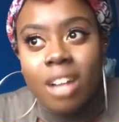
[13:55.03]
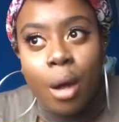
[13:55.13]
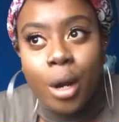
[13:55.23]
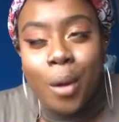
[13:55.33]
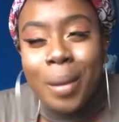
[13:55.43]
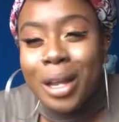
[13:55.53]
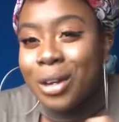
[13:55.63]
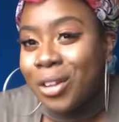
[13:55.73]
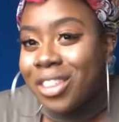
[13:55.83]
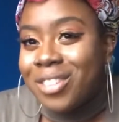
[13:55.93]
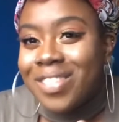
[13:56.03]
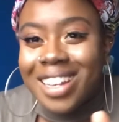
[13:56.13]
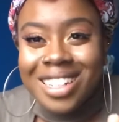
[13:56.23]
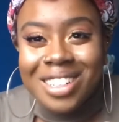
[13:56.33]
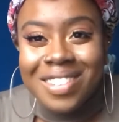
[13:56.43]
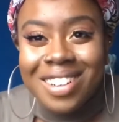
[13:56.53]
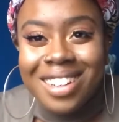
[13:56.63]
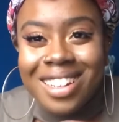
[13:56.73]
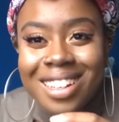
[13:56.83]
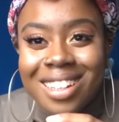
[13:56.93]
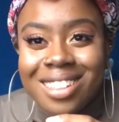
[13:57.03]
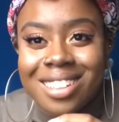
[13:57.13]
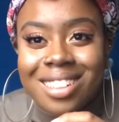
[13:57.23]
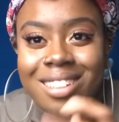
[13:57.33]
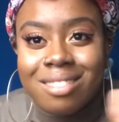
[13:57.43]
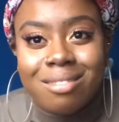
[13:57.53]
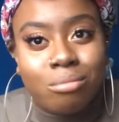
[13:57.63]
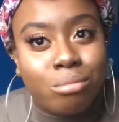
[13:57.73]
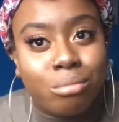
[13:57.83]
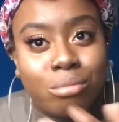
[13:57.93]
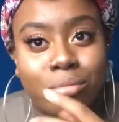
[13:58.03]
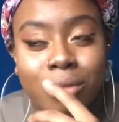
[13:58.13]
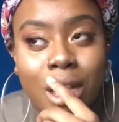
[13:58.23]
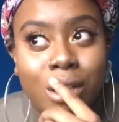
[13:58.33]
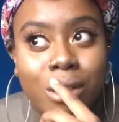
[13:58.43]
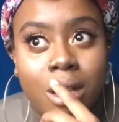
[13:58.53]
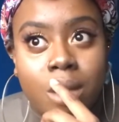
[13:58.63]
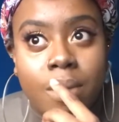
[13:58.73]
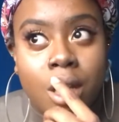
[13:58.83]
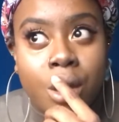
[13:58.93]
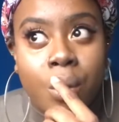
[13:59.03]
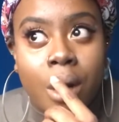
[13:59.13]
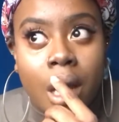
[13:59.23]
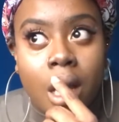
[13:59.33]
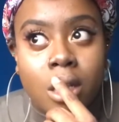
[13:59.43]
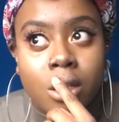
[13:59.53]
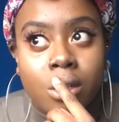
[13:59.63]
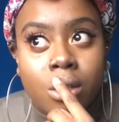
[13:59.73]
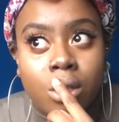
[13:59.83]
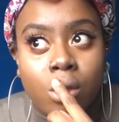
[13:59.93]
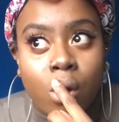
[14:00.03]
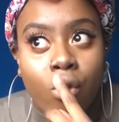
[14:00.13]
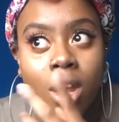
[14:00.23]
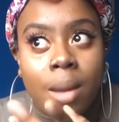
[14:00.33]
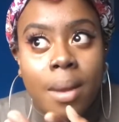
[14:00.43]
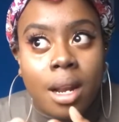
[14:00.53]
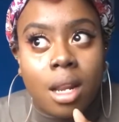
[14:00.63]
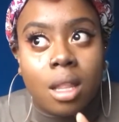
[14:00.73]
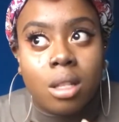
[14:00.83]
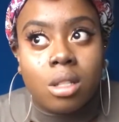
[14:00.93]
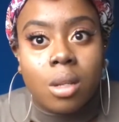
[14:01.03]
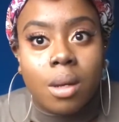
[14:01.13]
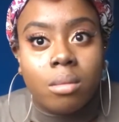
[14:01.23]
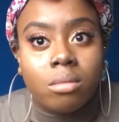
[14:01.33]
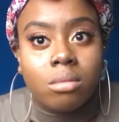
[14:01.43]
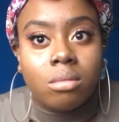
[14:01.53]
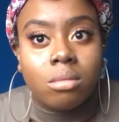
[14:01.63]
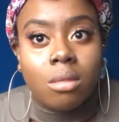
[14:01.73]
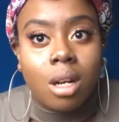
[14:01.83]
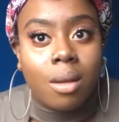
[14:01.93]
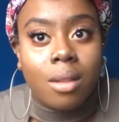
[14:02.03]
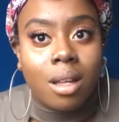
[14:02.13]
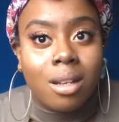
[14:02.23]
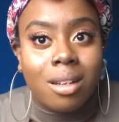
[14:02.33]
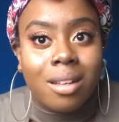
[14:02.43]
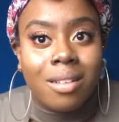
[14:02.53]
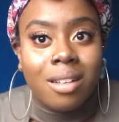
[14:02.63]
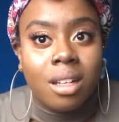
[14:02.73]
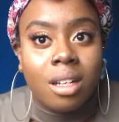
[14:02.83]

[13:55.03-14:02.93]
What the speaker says: I don't mean nothing really, do I? But that's basically what it is, because do I really mean anything to you? I don't think I do.